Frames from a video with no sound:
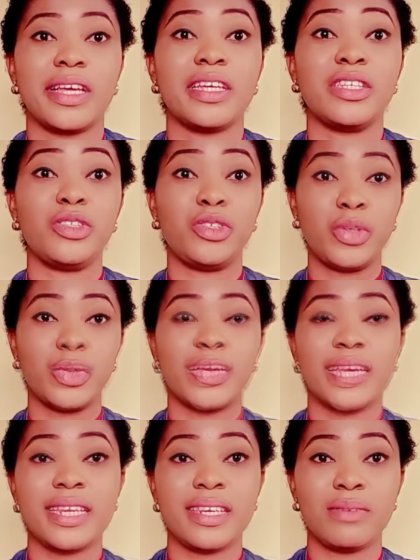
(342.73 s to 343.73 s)
You.
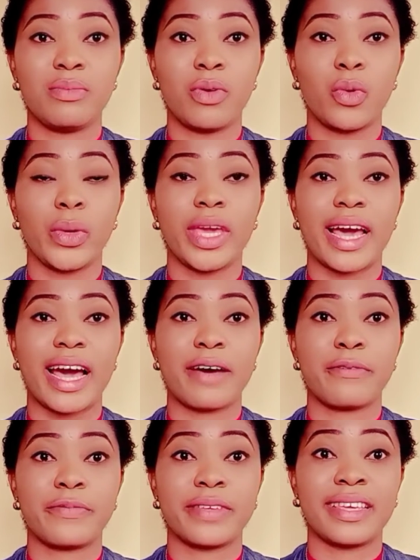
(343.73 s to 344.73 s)
In Igbo, we
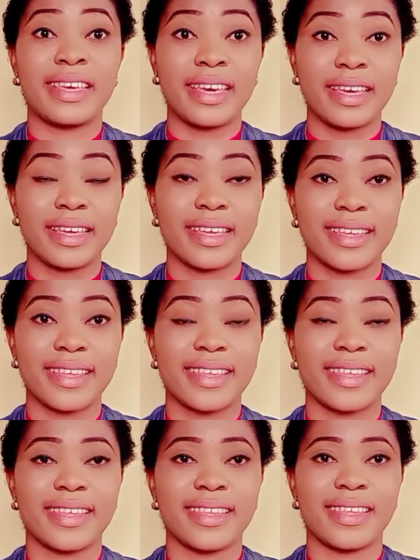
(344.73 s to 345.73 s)
have gi.
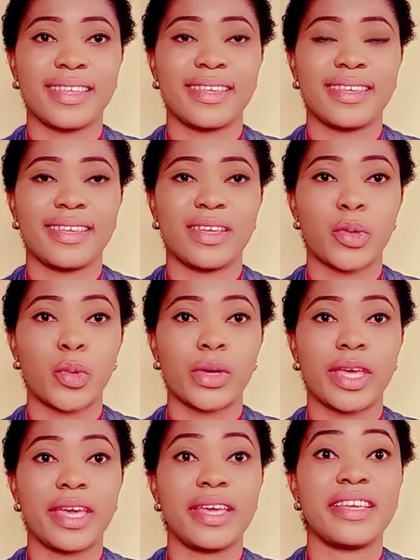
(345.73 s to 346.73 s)

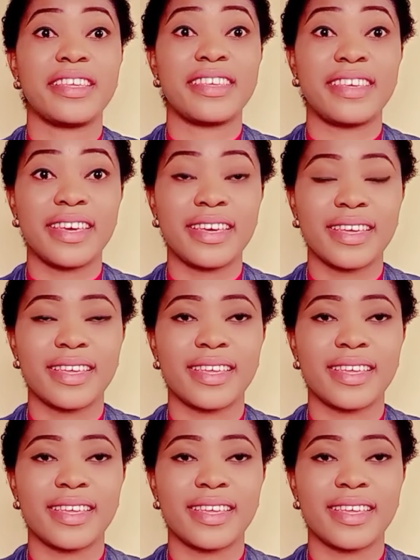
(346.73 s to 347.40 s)
Okay, gi.